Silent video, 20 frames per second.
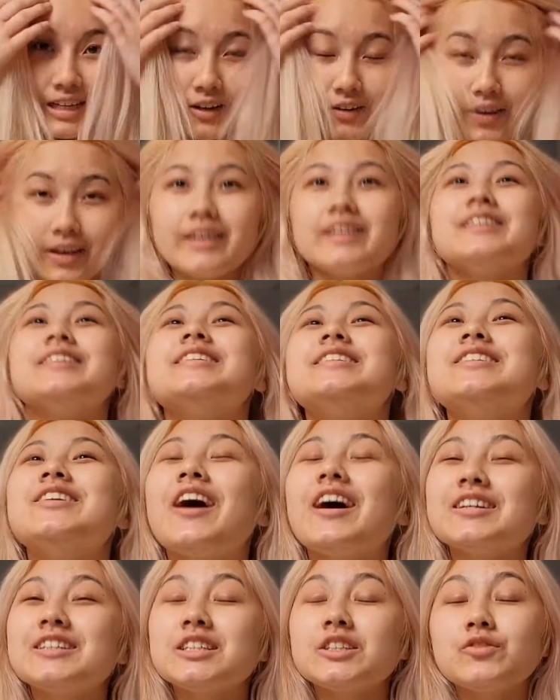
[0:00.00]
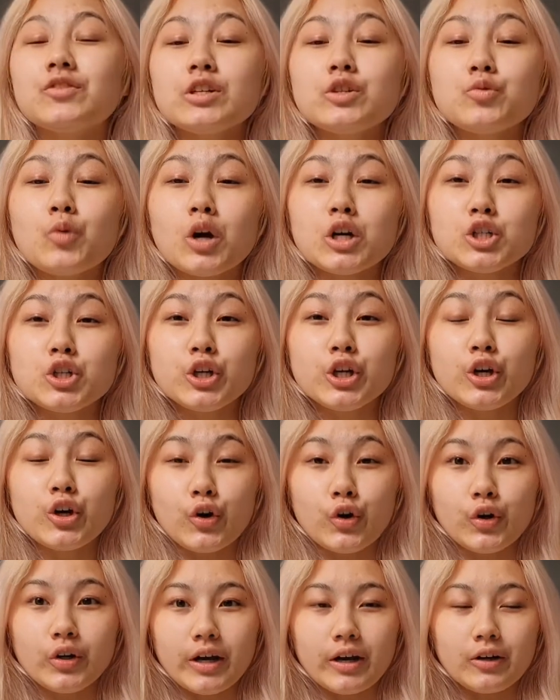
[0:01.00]
Okay, so I just finished washing it
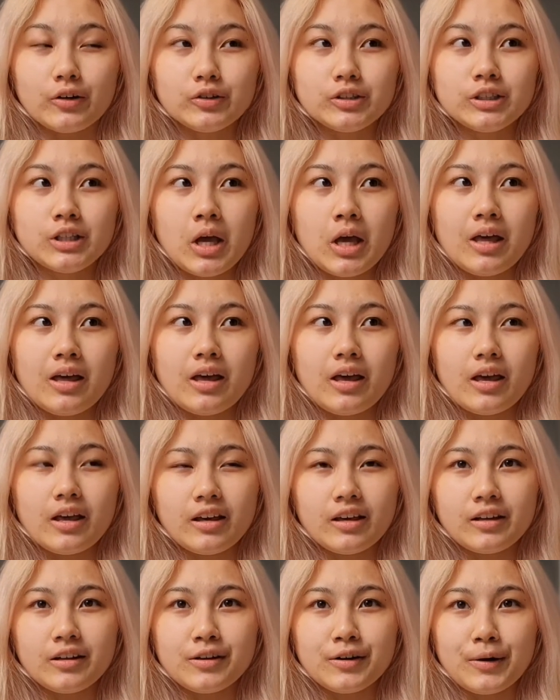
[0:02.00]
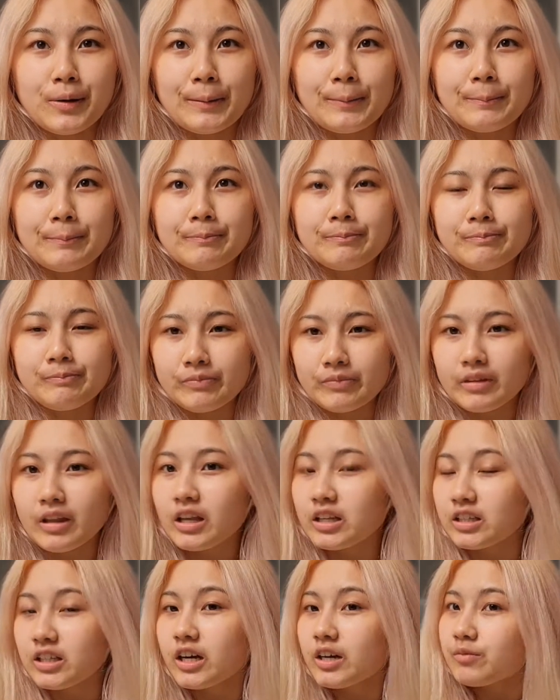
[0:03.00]
all out, and
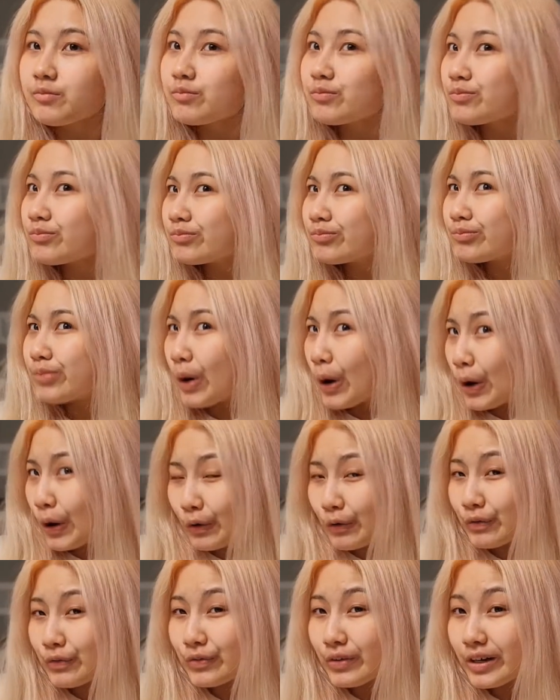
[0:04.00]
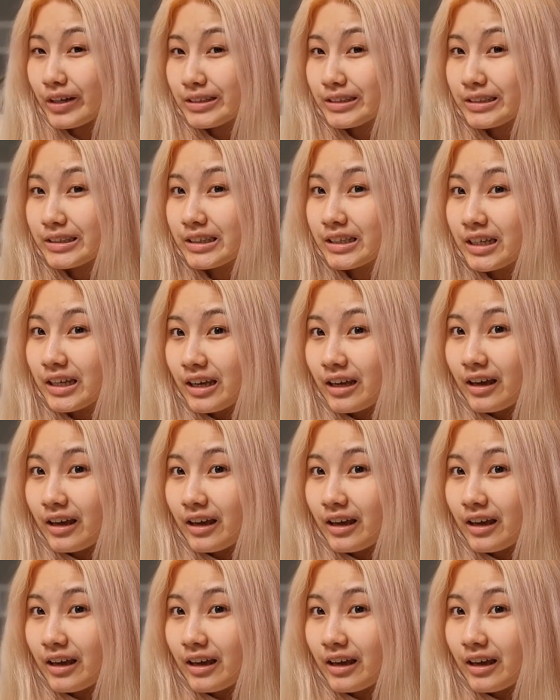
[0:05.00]
it's not perfect,